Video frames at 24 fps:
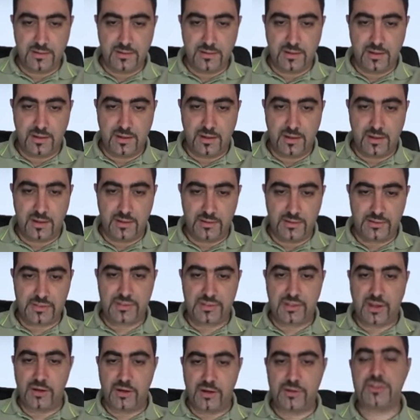uh,
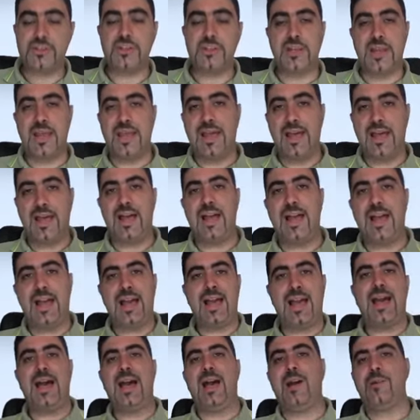starts
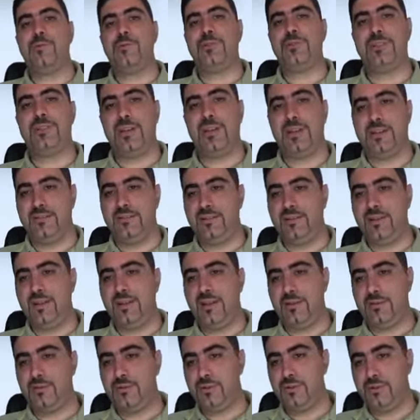outside the
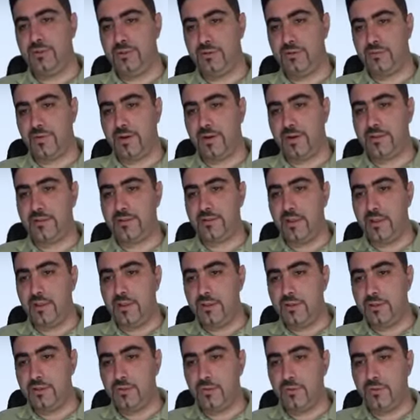edge, right?
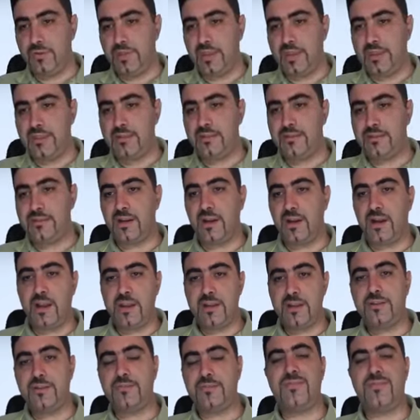So the
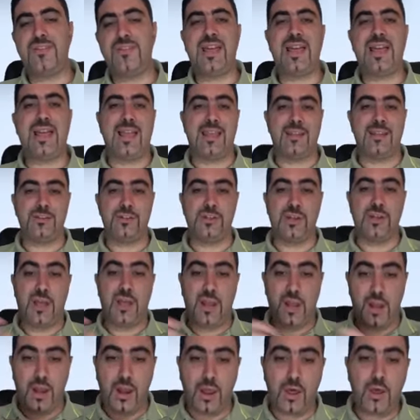entire flange
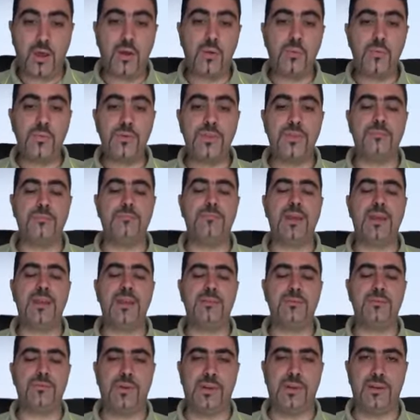along with the
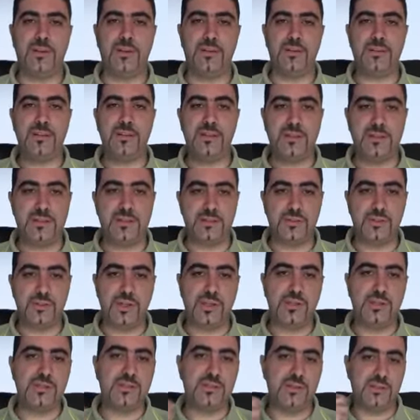bend radius is
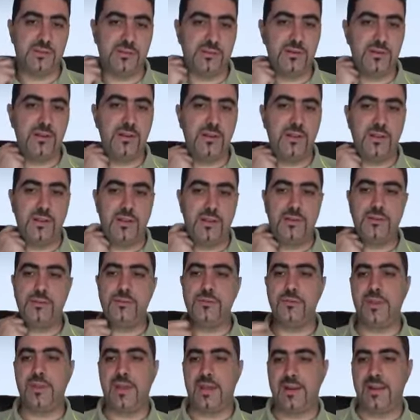adjacent
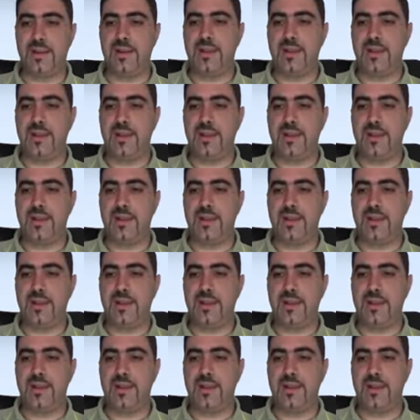to that